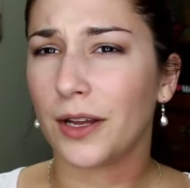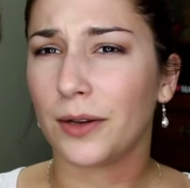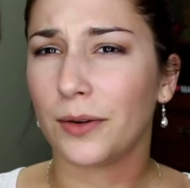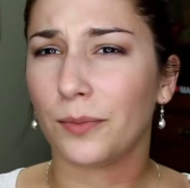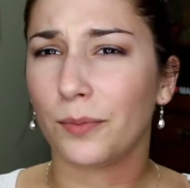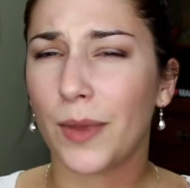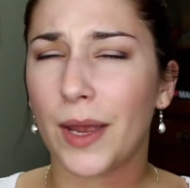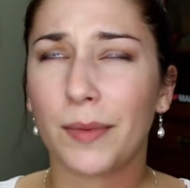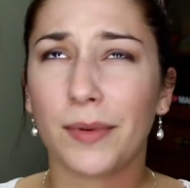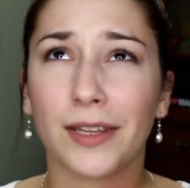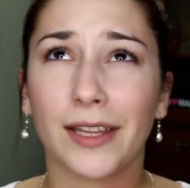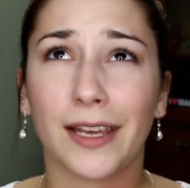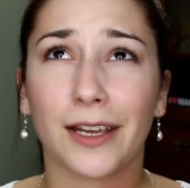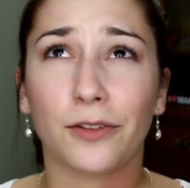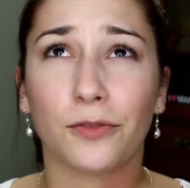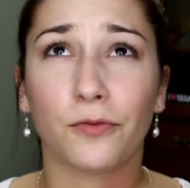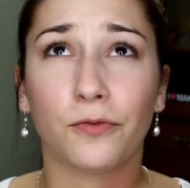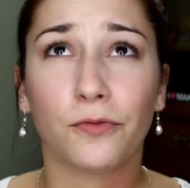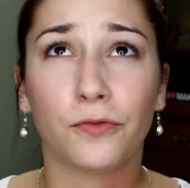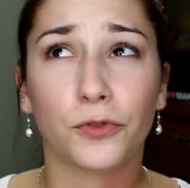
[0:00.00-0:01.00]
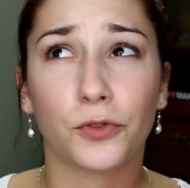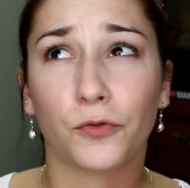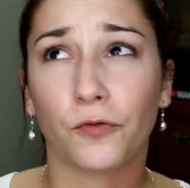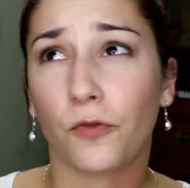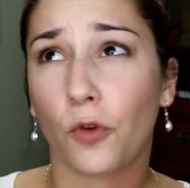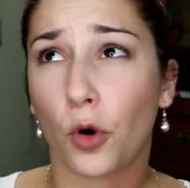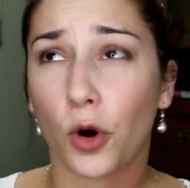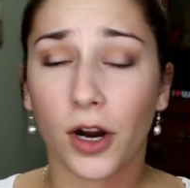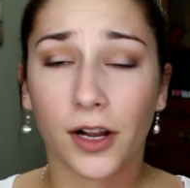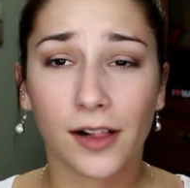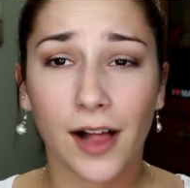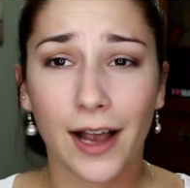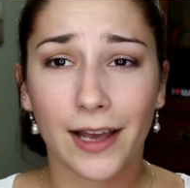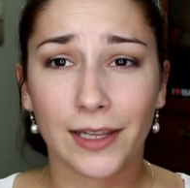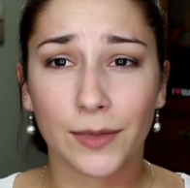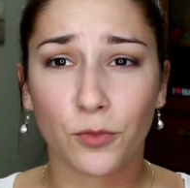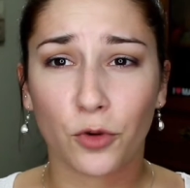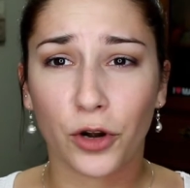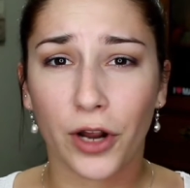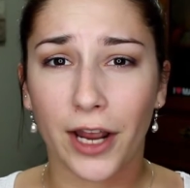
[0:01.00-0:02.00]
maybe like 4 o'clock in
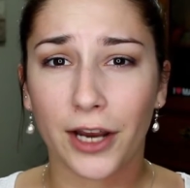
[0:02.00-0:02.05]
the morning.